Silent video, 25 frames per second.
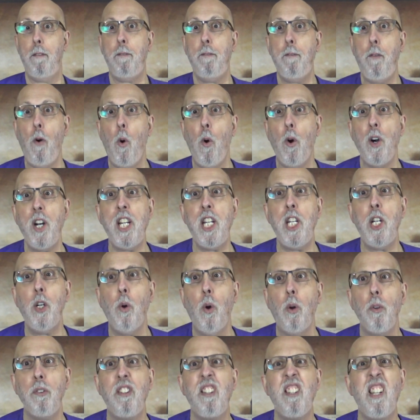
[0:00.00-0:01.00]
40 year
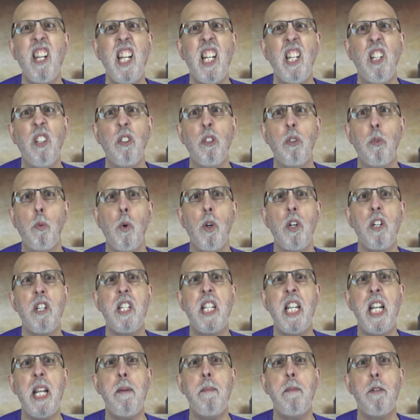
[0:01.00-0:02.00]
old singles were
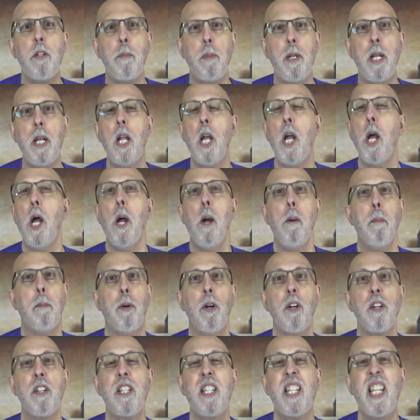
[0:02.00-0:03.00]
deemed to be
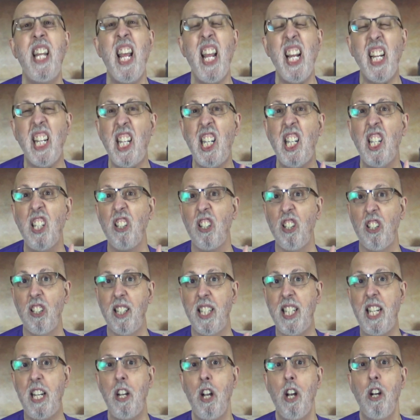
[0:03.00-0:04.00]

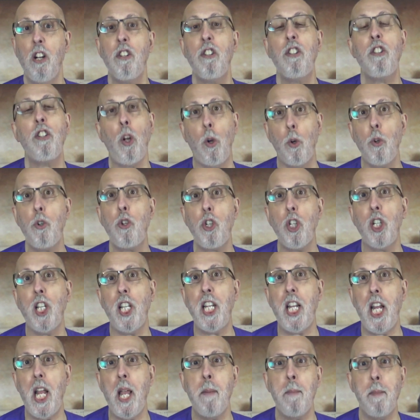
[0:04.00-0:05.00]
particularly
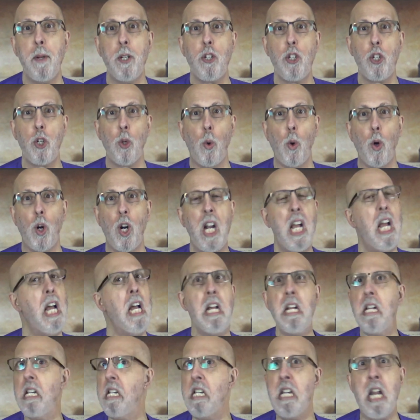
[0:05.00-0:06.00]
socially immature,
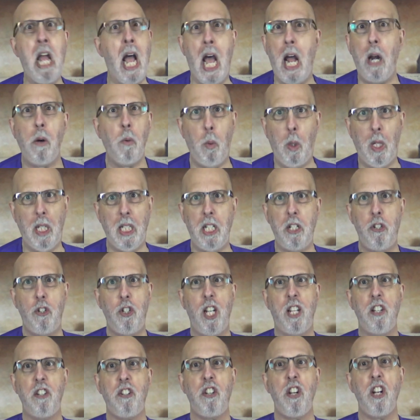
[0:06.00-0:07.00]
not well
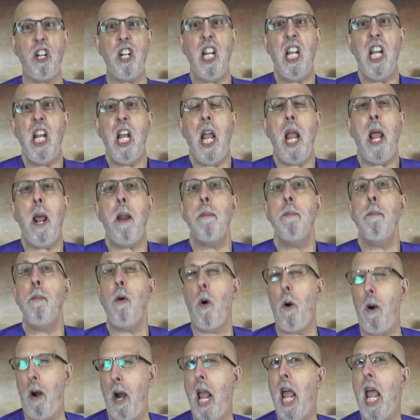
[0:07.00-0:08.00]
adjusted, and
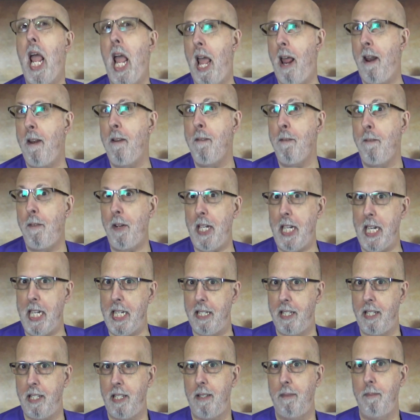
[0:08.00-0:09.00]
more
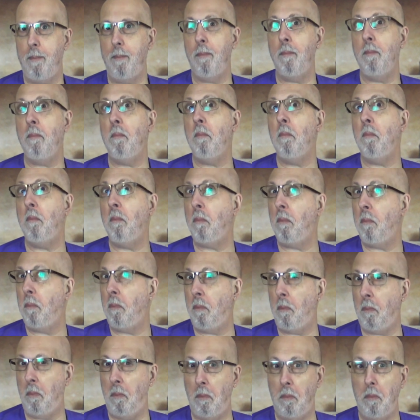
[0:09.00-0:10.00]
envious.
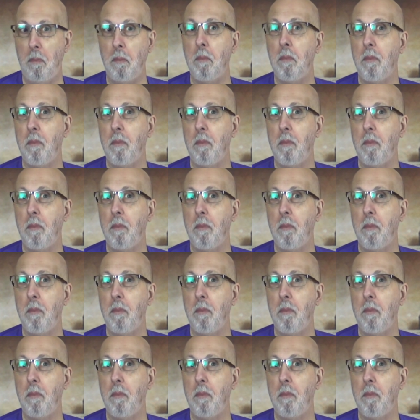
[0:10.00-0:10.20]
Mmm.